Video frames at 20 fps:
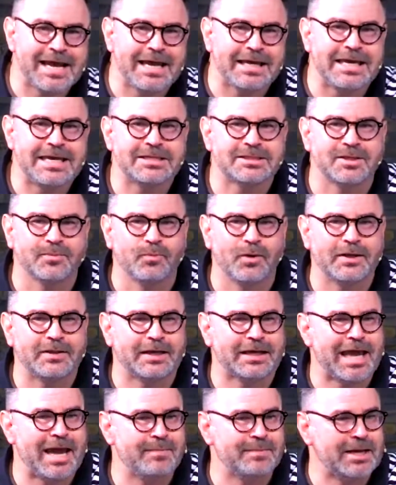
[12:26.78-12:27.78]
saying he's the
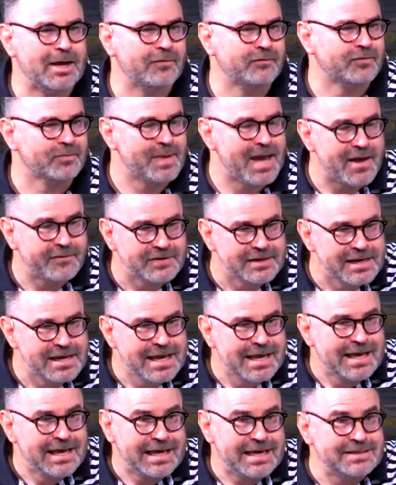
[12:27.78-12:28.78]
bread that came down from heaven,
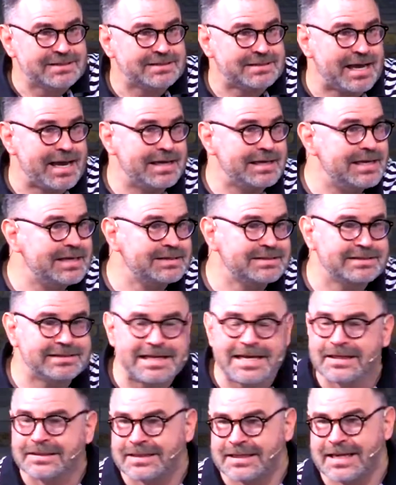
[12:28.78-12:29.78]
he's saying he is
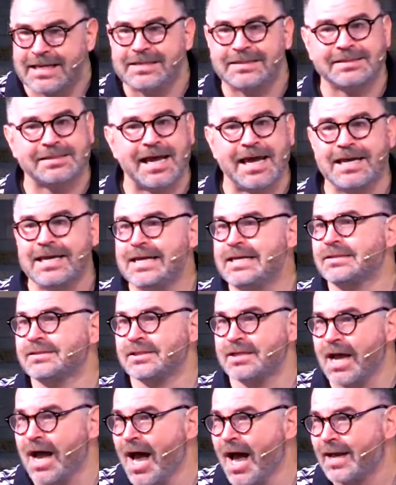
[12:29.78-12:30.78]
deity. He's saying he
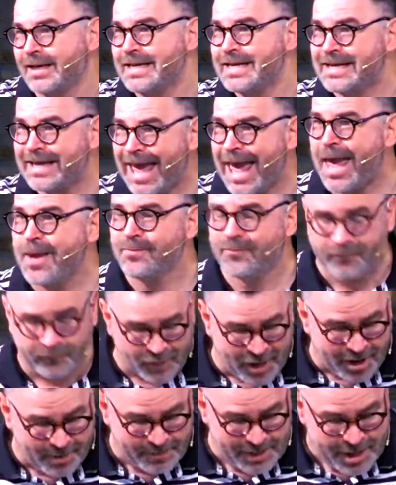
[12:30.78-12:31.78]
is God. He came
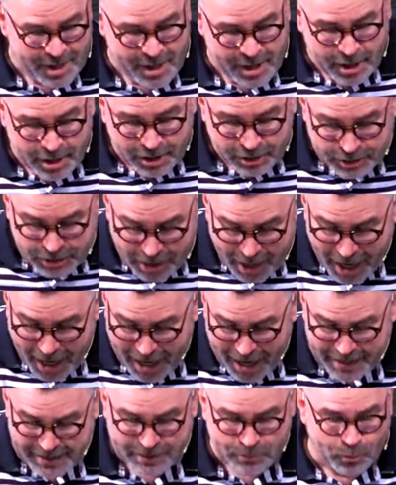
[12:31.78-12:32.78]
from
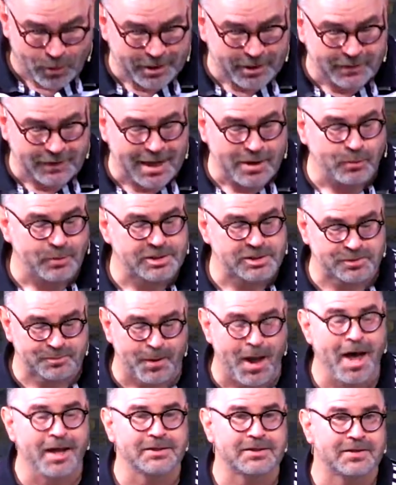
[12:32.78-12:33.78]
God. And what did they
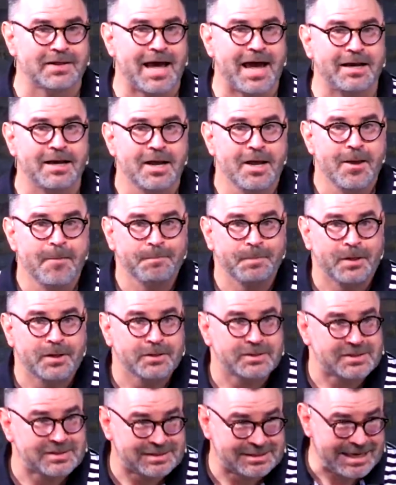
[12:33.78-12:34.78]
respond to that
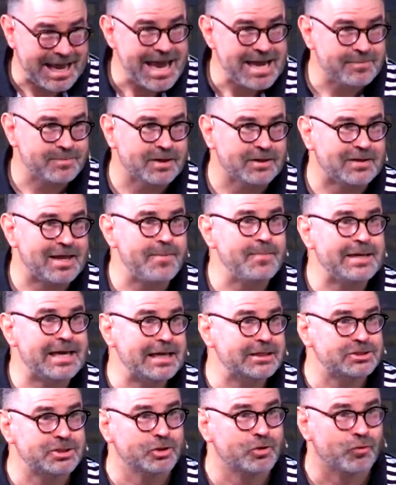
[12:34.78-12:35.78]
statement? They
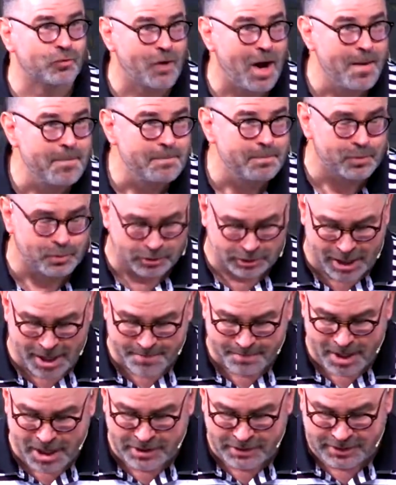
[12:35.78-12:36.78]
began to grumble
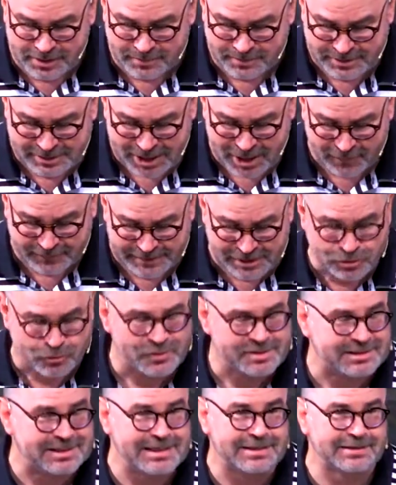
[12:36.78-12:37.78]
among themselves.
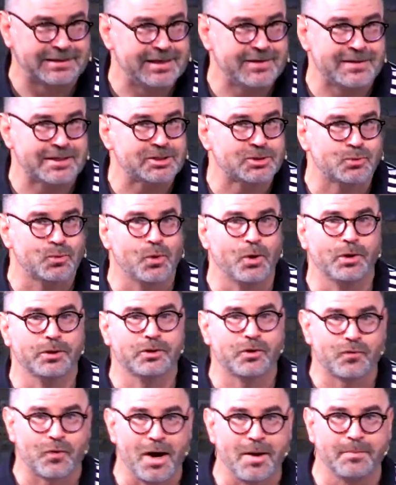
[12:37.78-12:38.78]
Interestingly, this
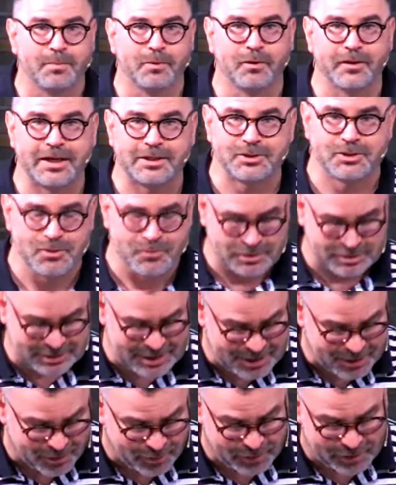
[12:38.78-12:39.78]
word grumble that's
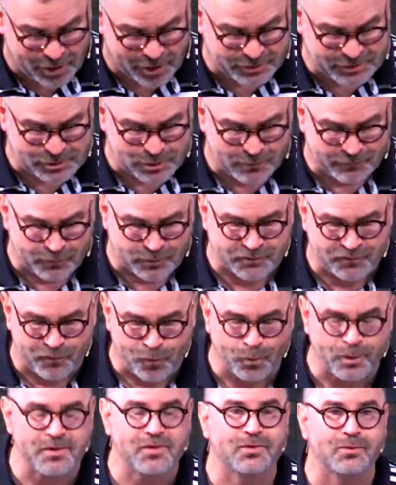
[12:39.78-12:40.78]
used here and also in verse
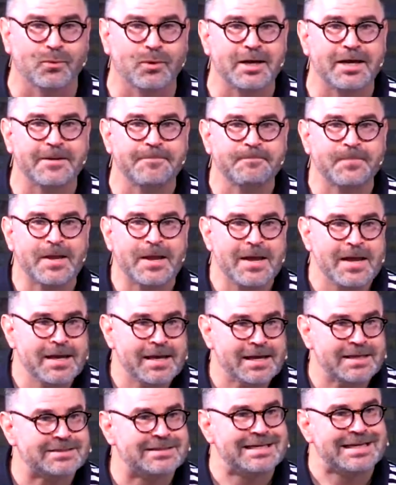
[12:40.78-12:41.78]
43
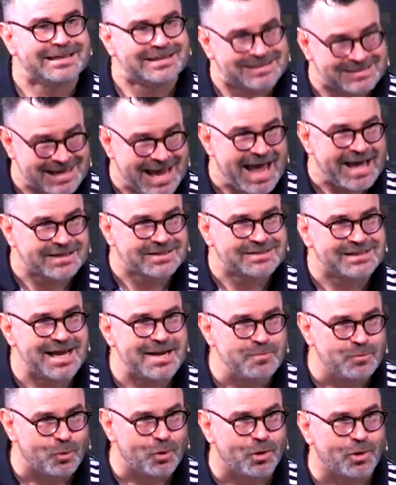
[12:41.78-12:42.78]
is the exact
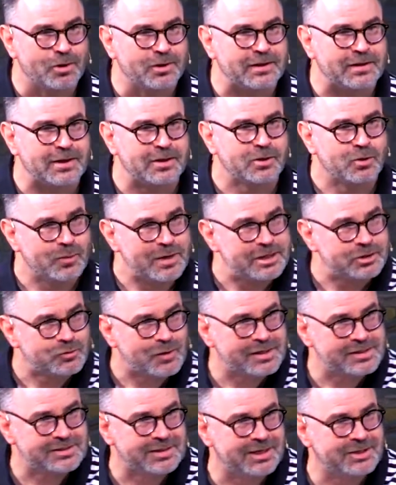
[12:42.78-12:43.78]
same word in the Greek
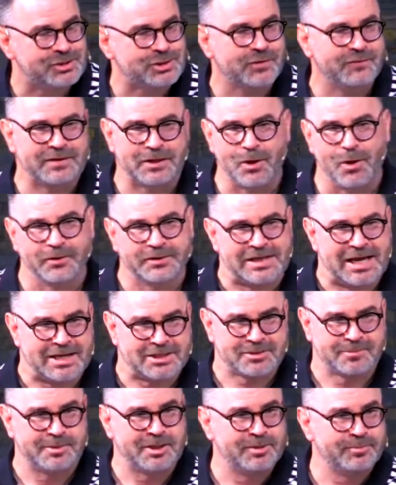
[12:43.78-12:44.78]
translation of the Old
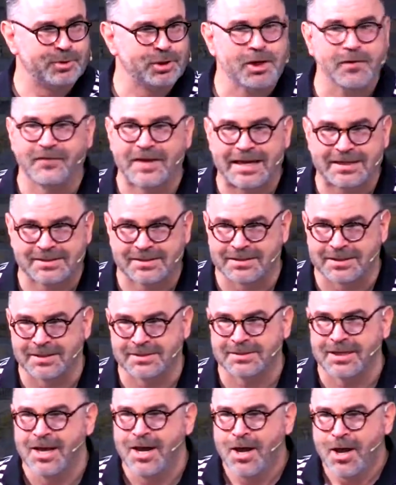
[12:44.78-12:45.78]
Testament, the book of
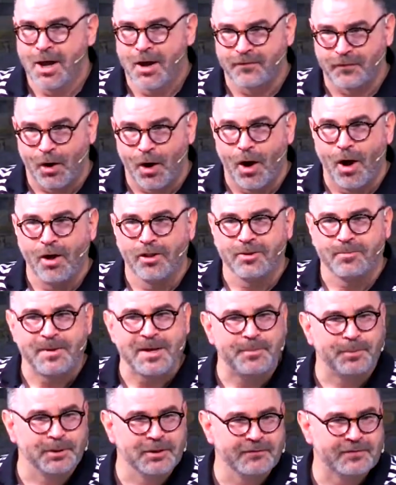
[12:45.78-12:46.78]
Exodus, of all the
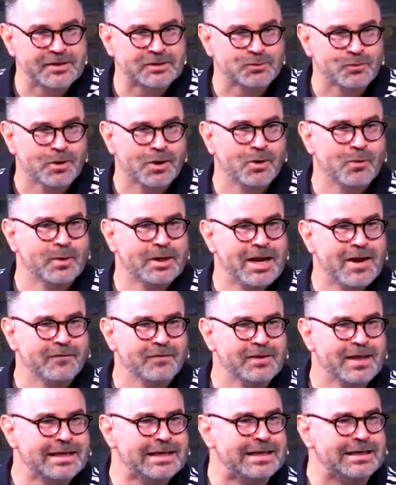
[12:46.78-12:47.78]
people of Israel
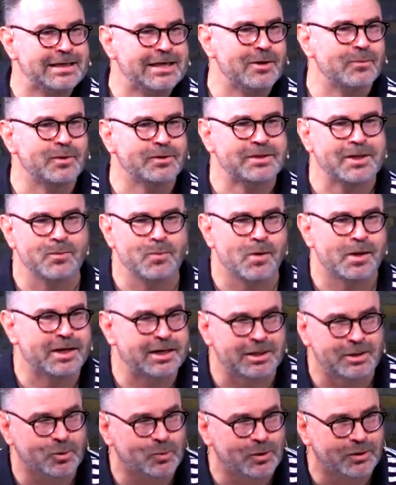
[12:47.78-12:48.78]
whenever they didn't get what they
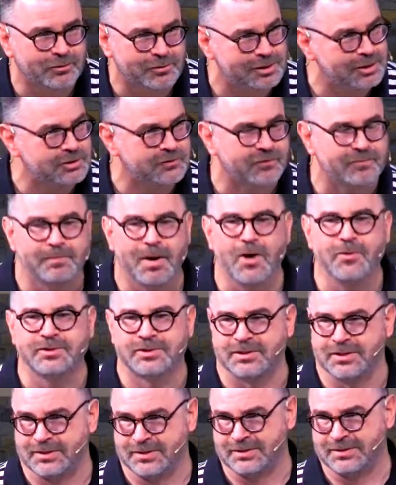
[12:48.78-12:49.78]
wanted in the wilderness from
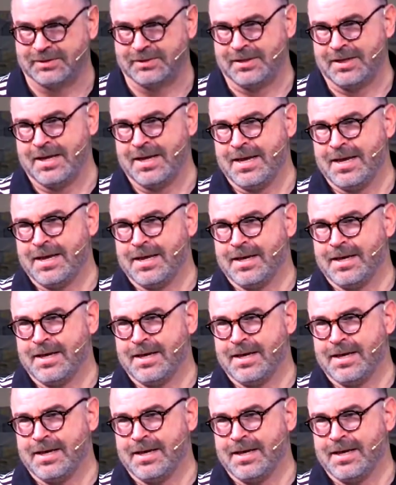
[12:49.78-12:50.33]
Moses.